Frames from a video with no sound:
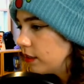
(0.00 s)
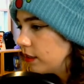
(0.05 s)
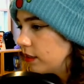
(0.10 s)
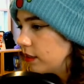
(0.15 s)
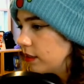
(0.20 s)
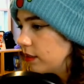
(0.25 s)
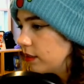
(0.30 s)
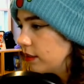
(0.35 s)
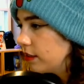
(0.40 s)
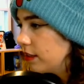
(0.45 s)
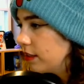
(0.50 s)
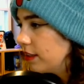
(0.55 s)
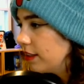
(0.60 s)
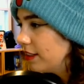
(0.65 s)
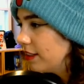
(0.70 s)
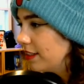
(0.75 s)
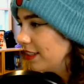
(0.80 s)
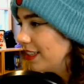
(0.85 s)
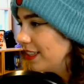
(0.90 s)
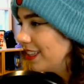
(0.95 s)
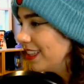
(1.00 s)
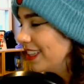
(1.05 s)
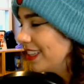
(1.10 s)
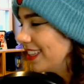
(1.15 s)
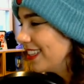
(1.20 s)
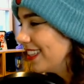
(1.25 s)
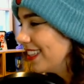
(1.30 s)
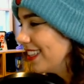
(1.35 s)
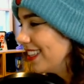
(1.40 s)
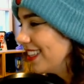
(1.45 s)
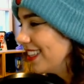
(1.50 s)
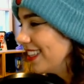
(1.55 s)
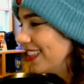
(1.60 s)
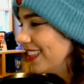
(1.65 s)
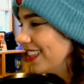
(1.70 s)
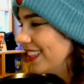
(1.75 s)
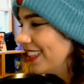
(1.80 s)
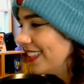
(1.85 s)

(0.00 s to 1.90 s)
Nothing is said.